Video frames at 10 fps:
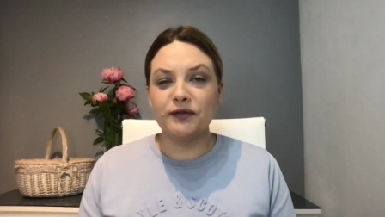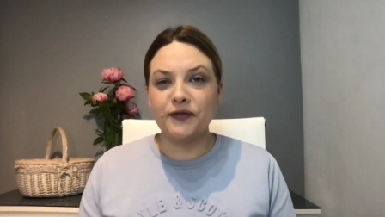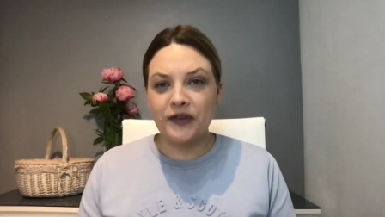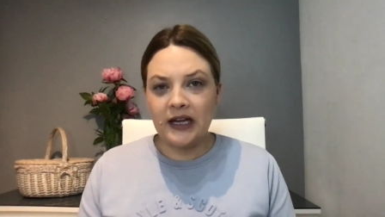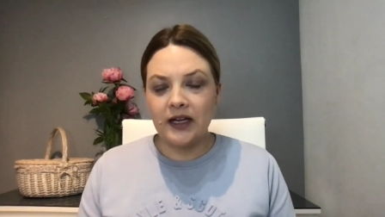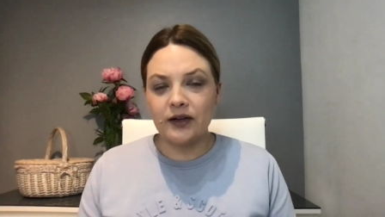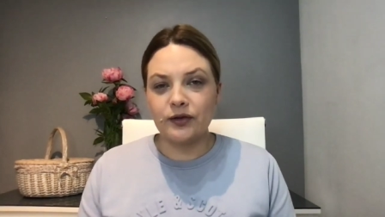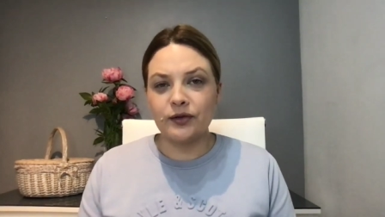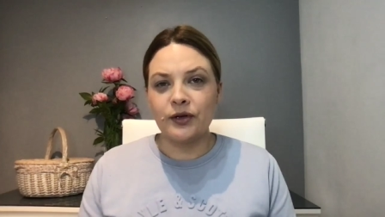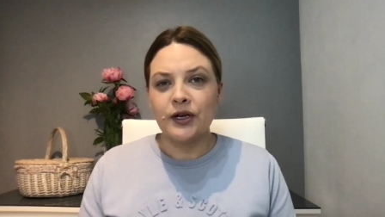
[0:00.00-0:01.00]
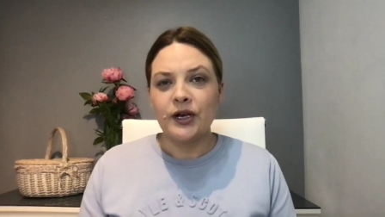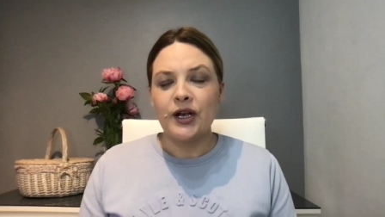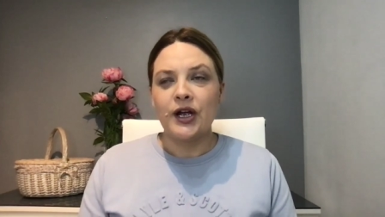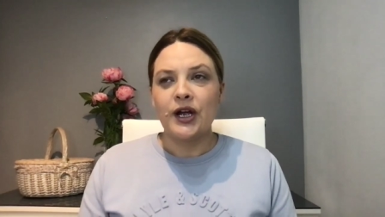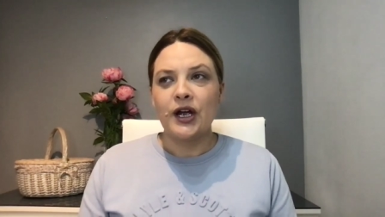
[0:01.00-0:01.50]
feel
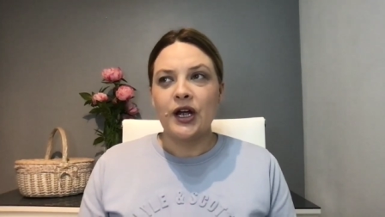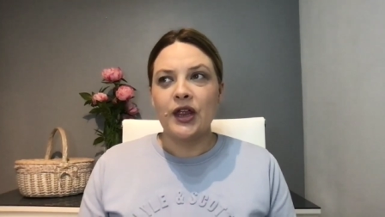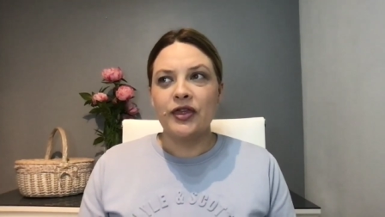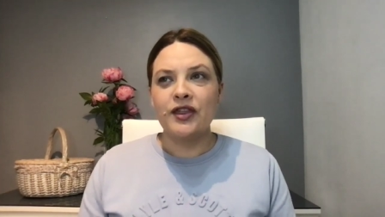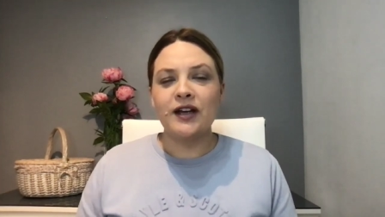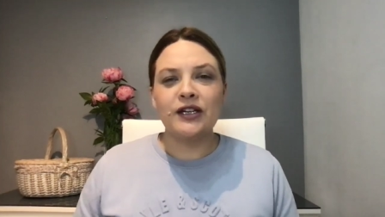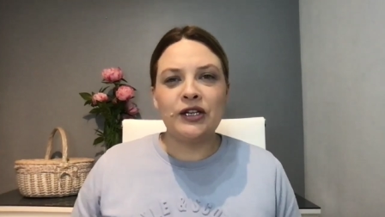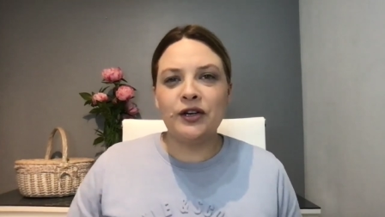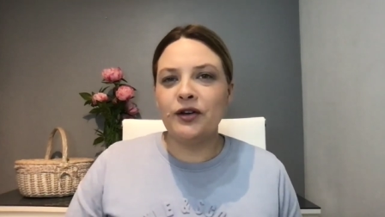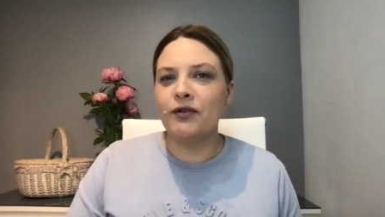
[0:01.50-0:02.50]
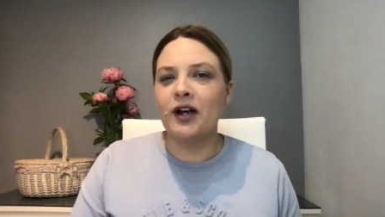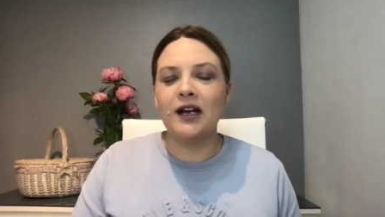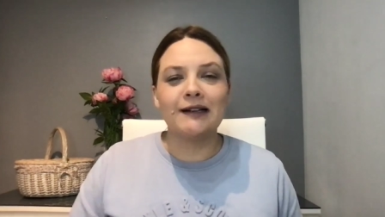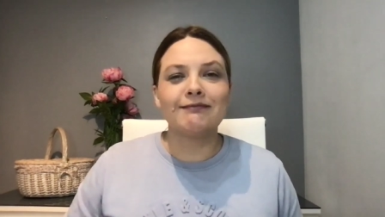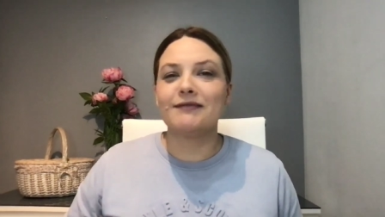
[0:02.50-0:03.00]
that you are